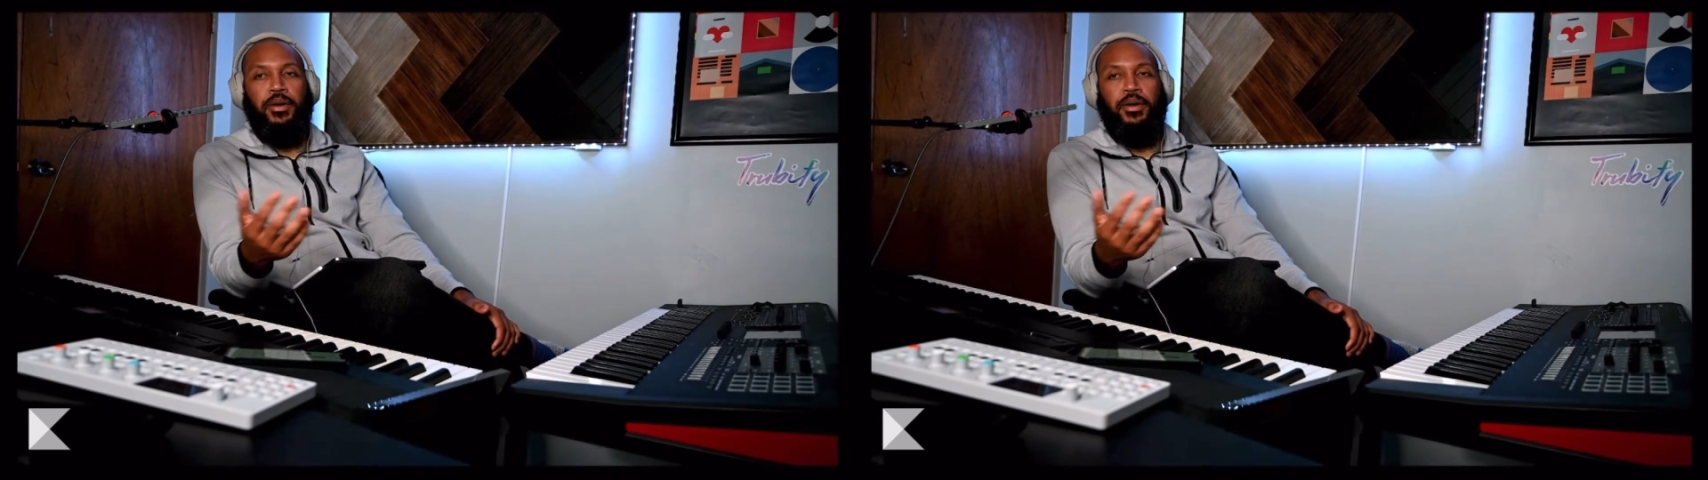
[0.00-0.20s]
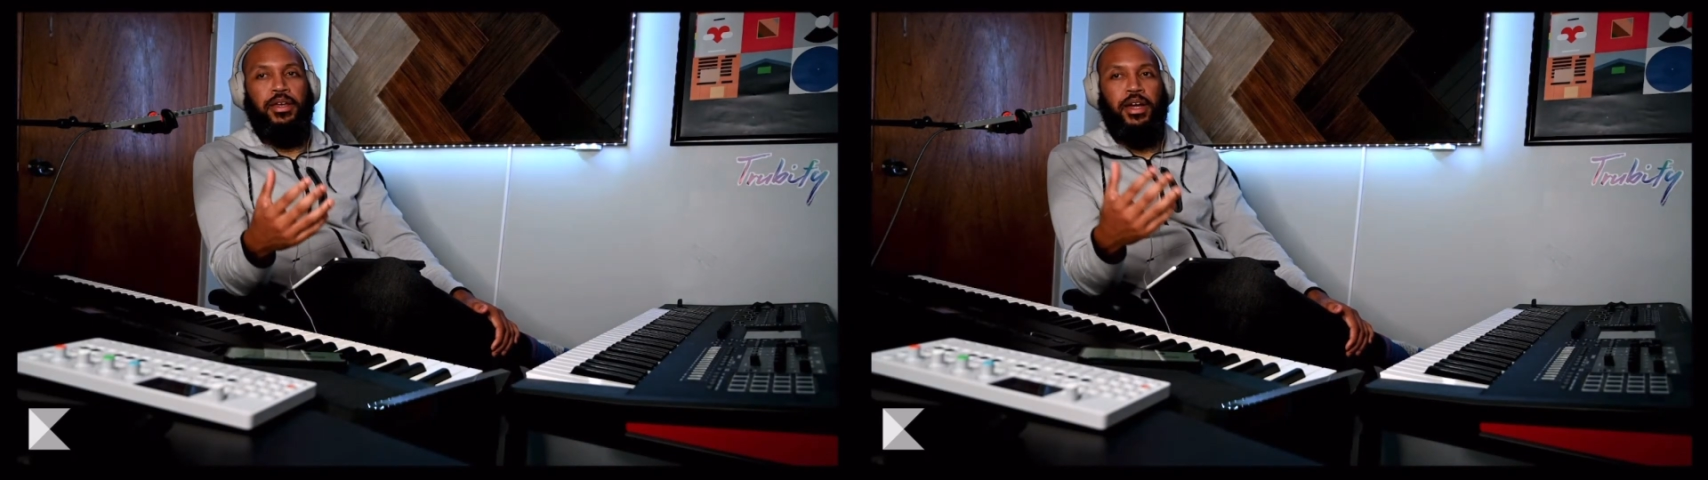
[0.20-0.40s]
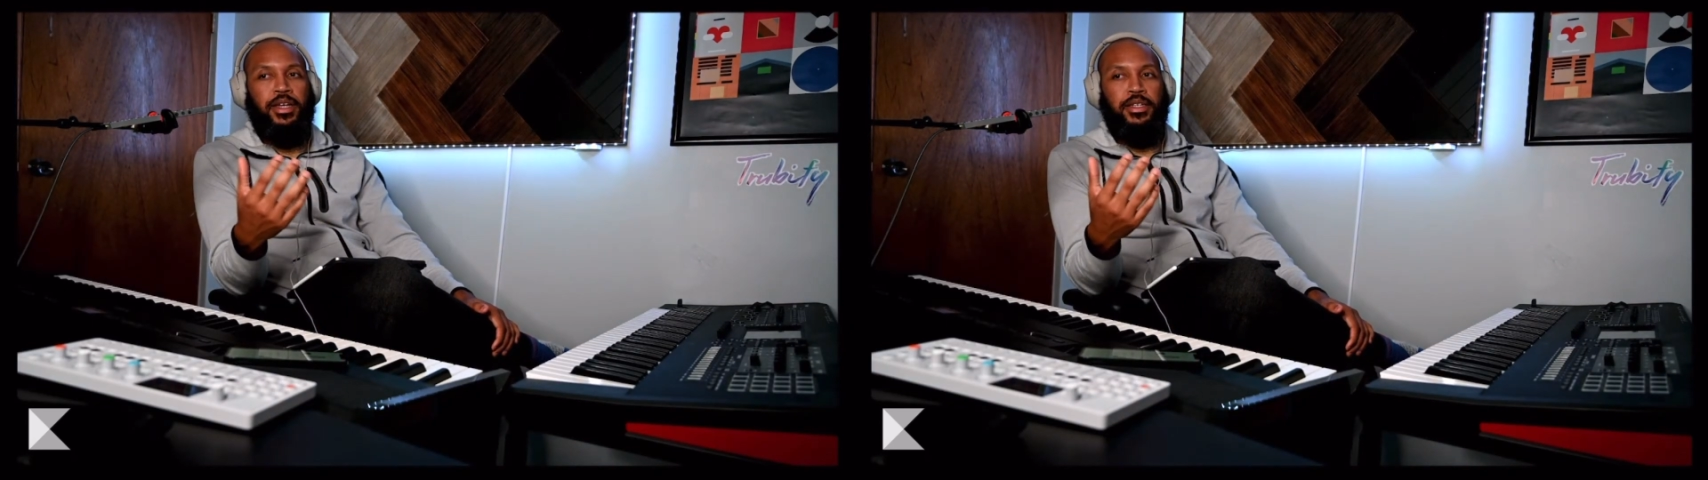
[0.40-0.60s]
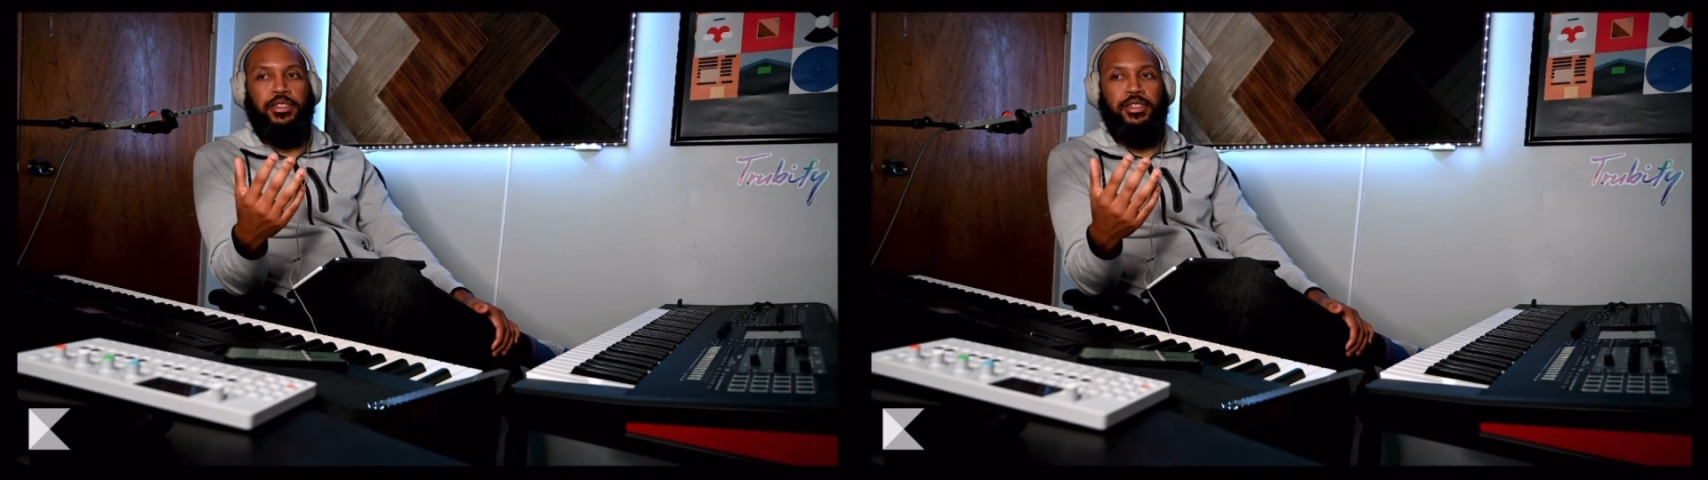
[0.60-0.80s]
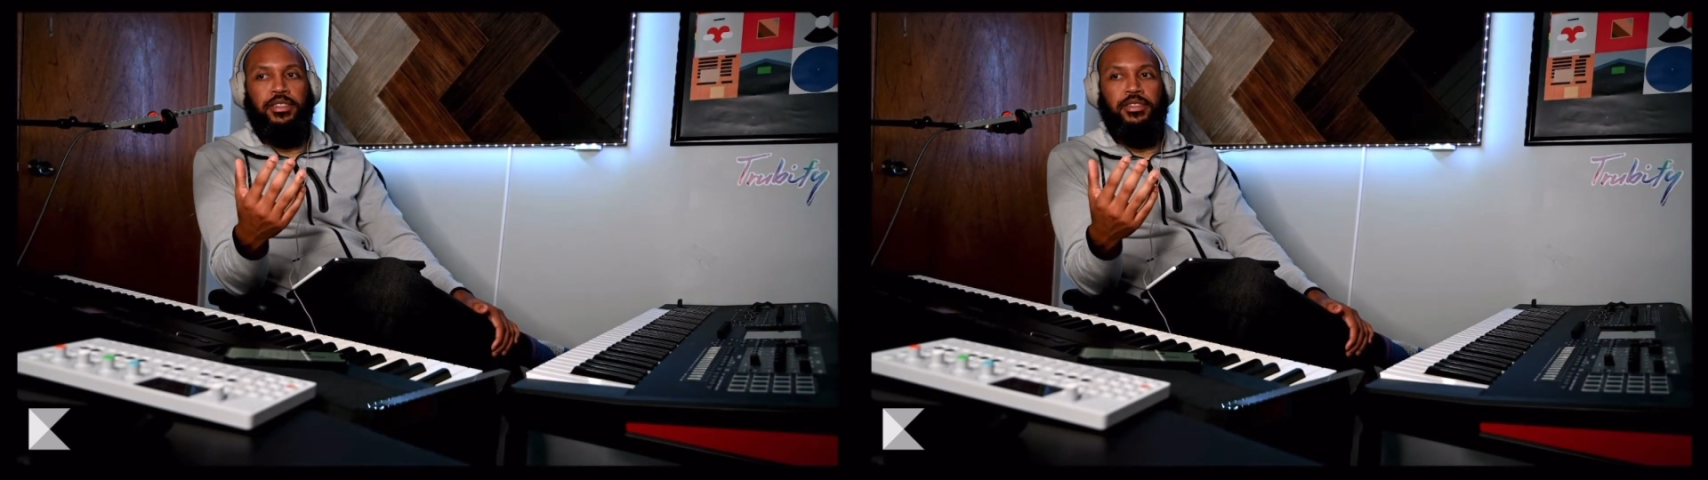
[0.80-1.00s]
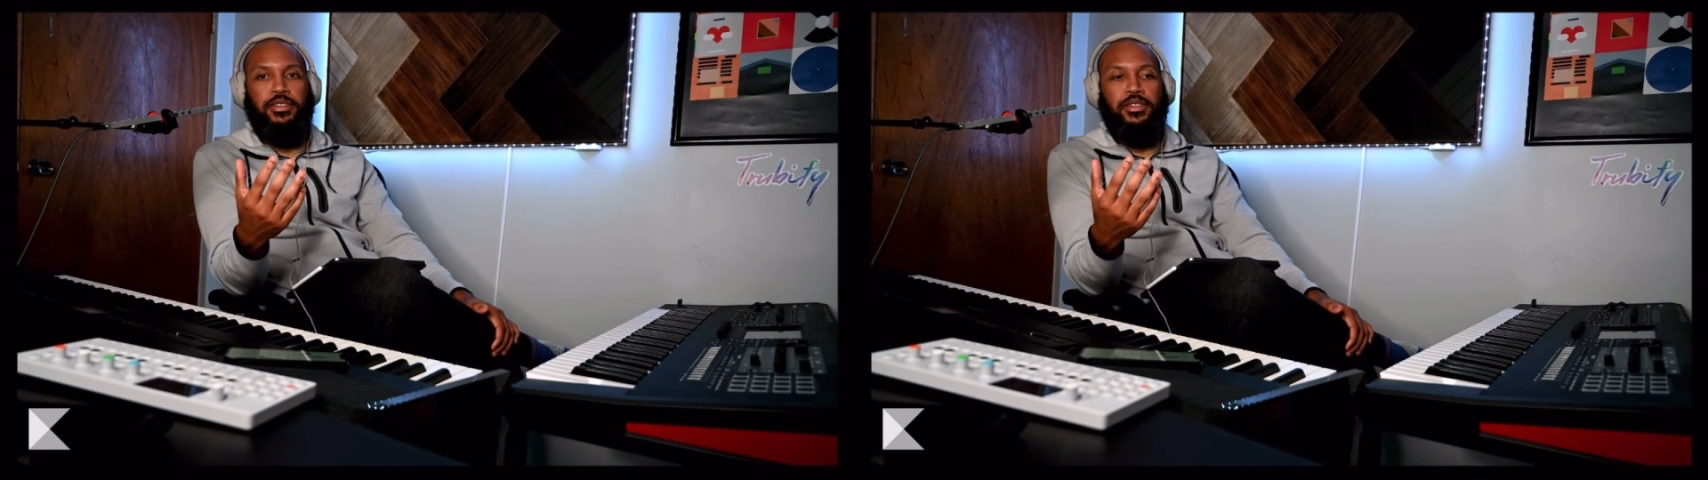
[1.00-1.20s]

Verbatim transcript: I I just